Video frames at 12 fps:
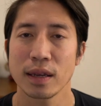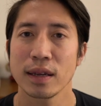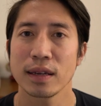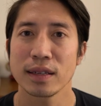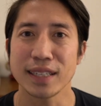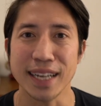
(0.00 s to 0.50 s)

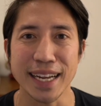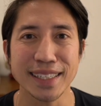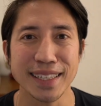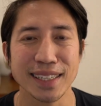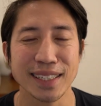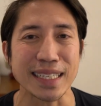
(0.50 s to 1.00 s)
Today's
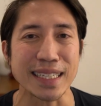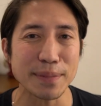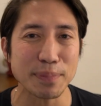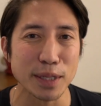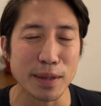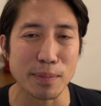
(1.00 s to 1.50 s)
guest
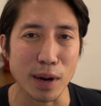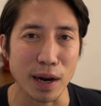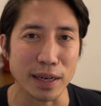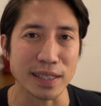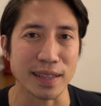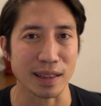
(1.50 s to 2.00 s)
deeply
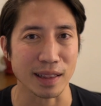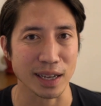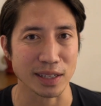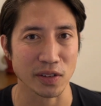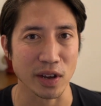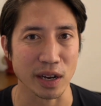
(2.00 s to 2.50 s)
embodies that last
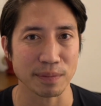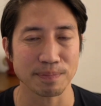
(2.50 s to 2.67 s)
thought.